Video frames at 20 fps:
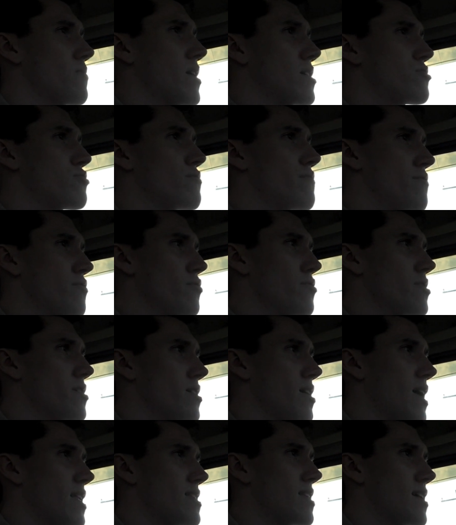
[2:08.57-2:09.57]
way to
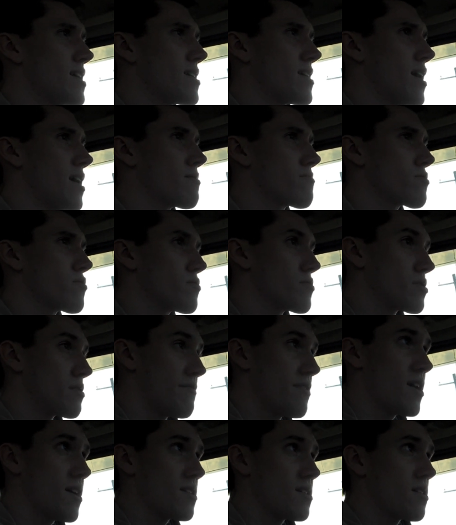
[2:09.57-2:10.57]
Florida, and they came through
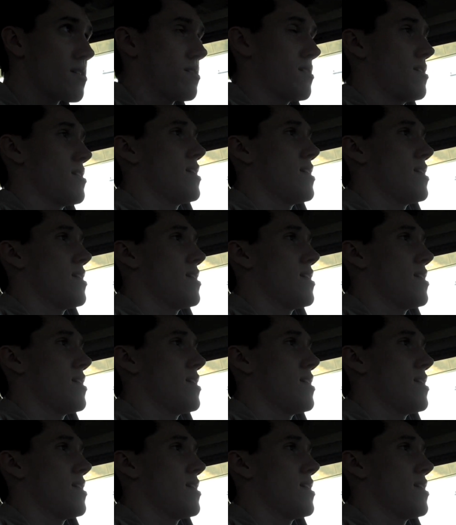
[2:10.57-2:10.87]
Savannah,